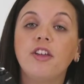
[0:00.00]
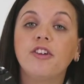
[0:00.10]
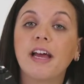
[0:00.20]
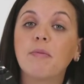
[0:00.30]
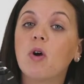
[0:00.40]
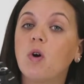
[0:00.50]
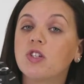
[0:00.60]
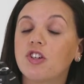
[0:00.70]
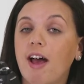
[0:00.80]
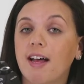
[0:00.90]
Your camera
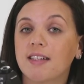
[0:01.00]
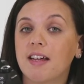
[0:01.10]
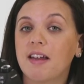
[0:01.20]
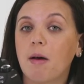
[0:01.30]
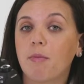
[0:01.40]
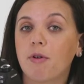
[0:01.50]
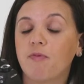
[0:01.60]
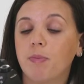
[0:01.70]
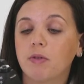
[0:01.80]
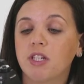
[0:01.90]
also has a number
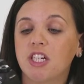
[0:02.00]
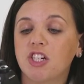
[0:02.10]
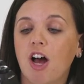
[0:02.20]
of built-in